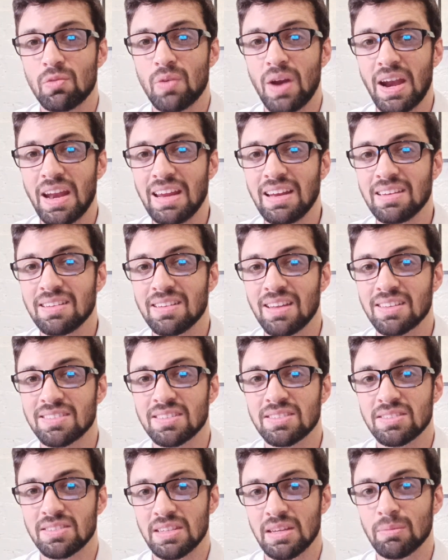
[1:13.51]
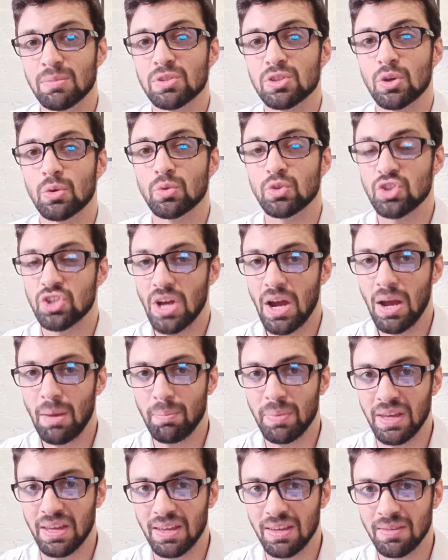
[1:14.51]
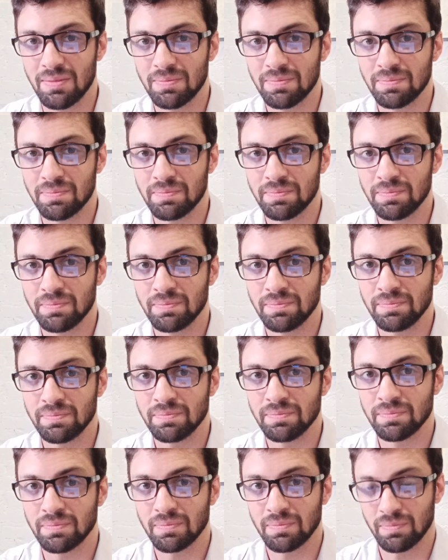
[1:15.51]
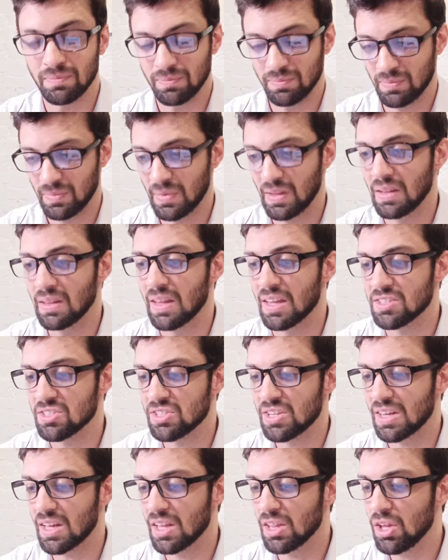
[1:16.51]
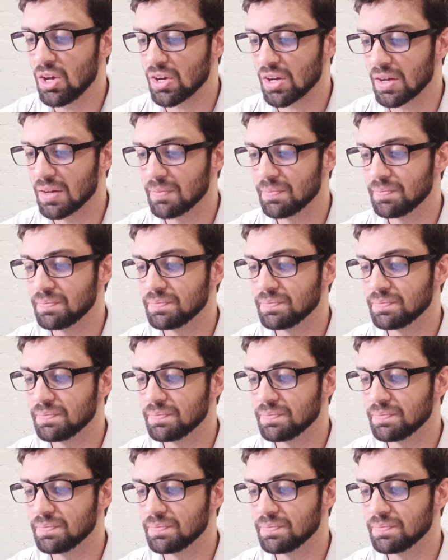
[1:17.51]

writing doesn't seem so choppy. Let's take a look.